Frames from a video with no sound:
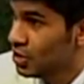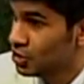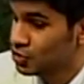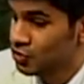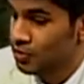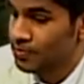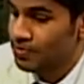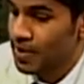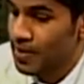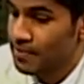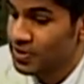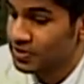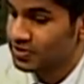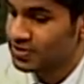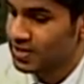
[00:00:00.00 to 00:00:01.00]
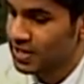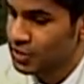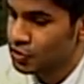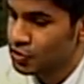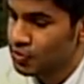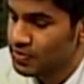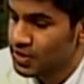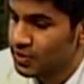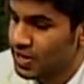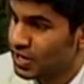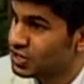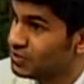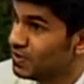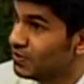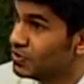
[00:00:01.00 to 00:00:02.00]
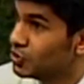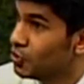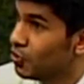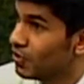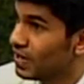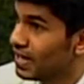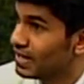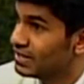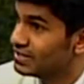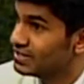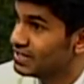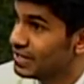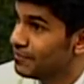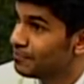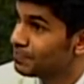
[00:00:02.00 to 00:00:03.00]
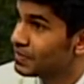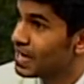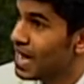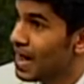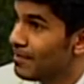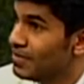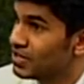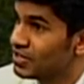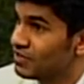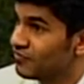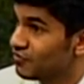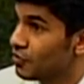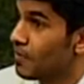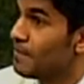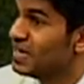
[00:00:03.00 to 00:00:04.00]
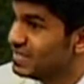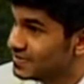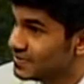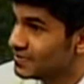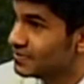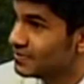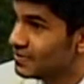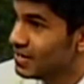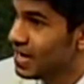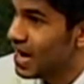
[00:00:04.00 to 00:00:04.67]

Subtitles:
So a person like you or me would actually be able to go online and say, I'm looking for a pizza.